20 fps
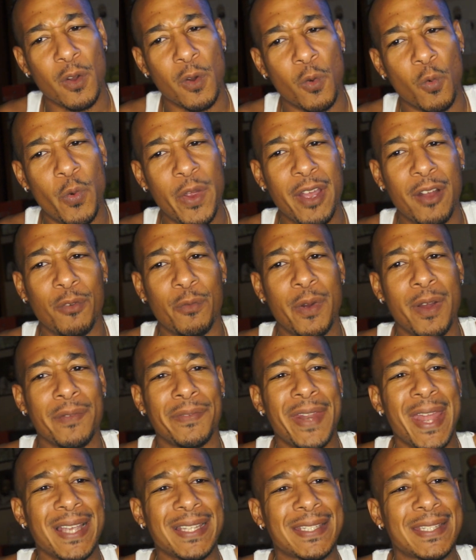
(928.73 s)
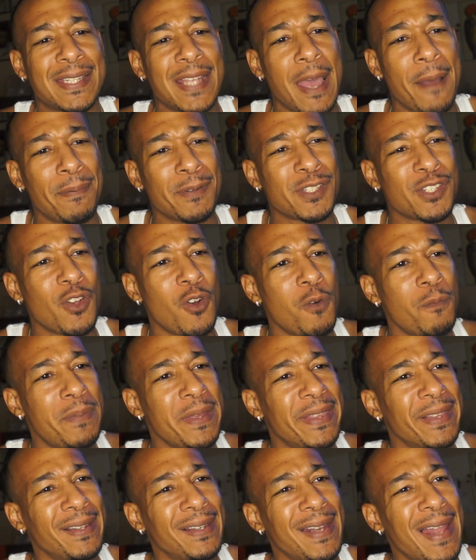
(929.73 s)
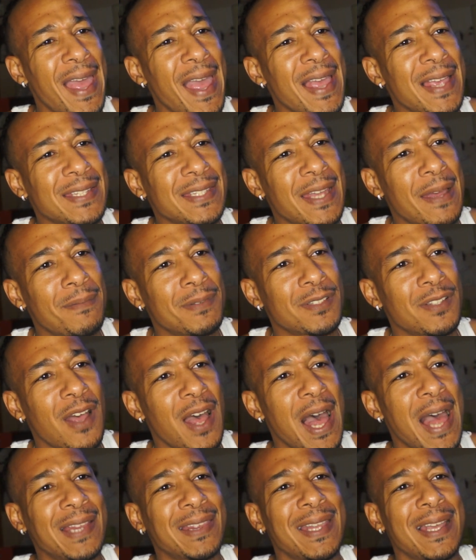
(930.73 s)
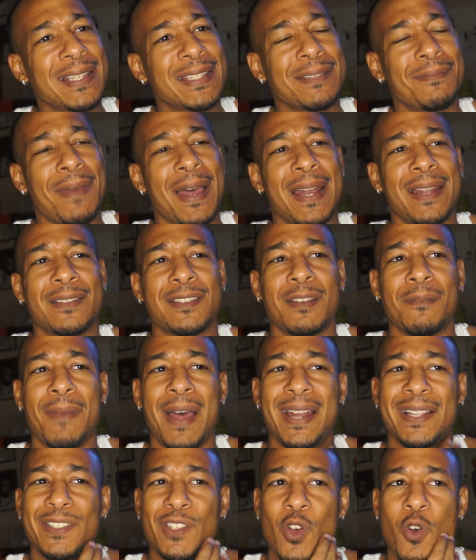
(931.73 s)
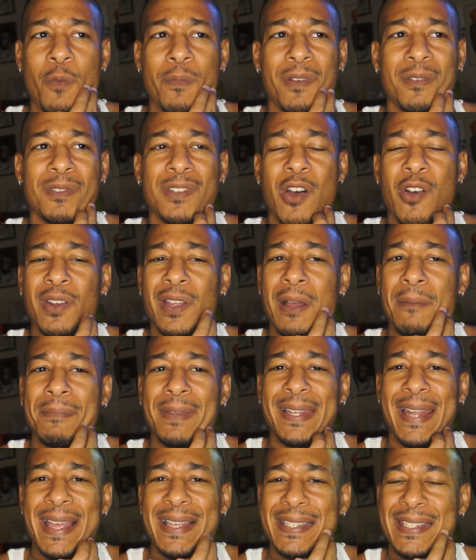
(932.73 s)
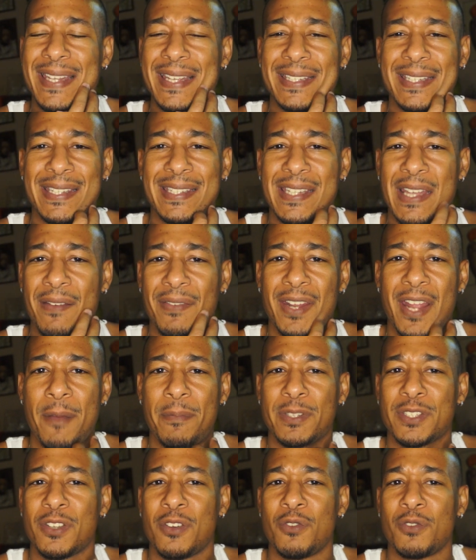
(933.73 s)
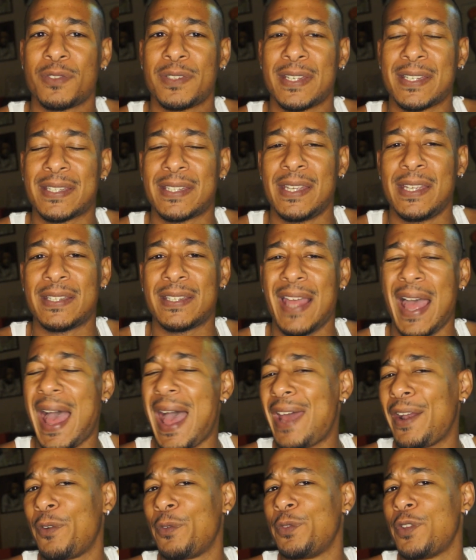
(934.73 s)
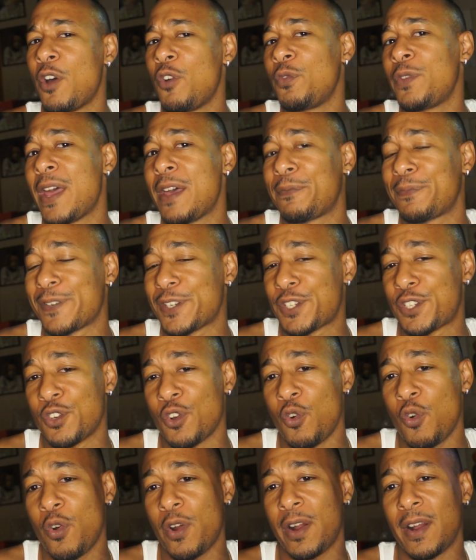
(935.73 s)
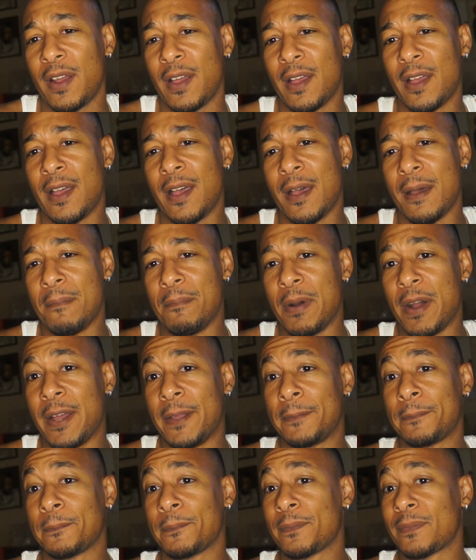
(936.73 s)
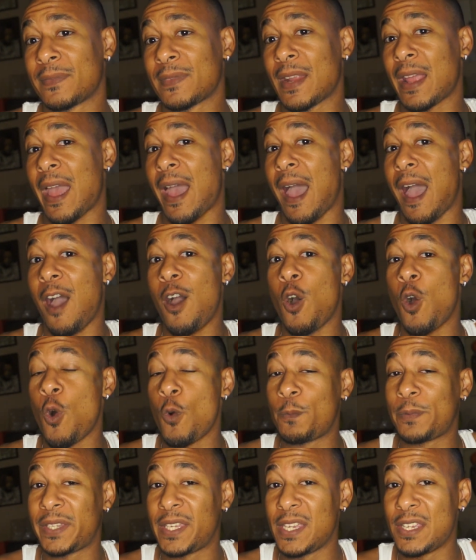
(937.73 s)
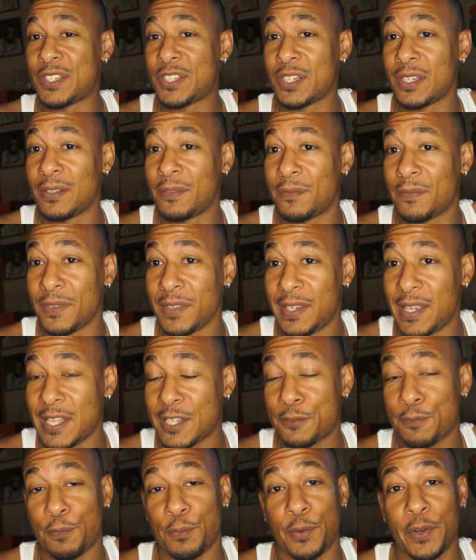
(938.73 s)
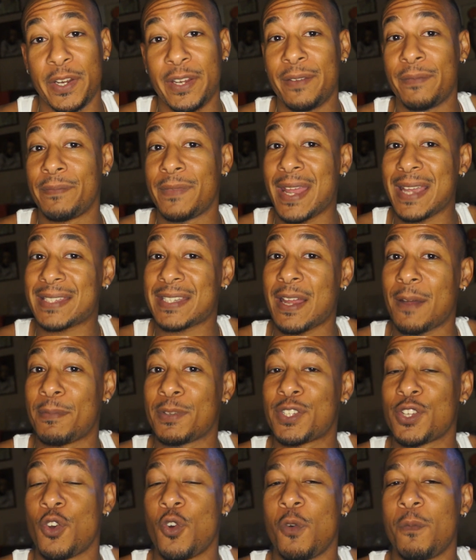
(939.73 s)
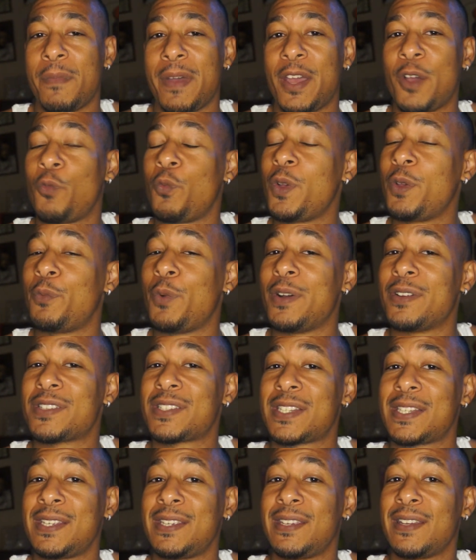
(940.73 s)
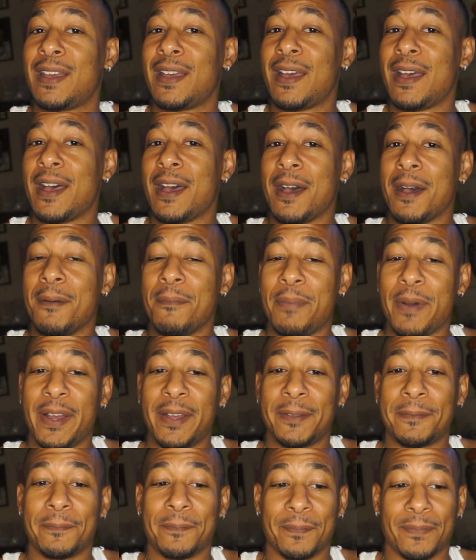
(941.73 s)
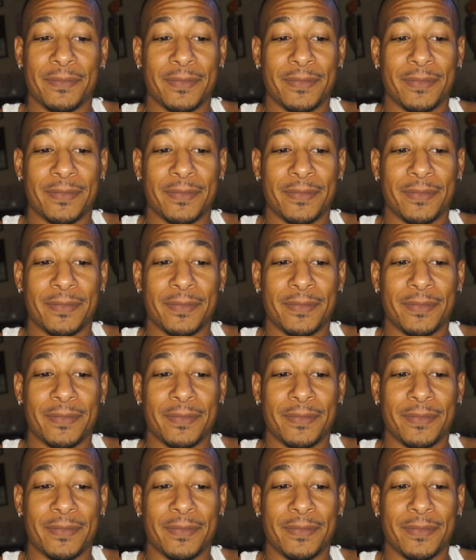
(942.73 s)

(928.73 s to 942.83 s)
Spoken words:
will next episode be the last episode? I think somebody told me it was only going to be like 6 or 7 episodes this season. I don't know that for sure, but I hope Keisha gets free next episode, man. We will see. But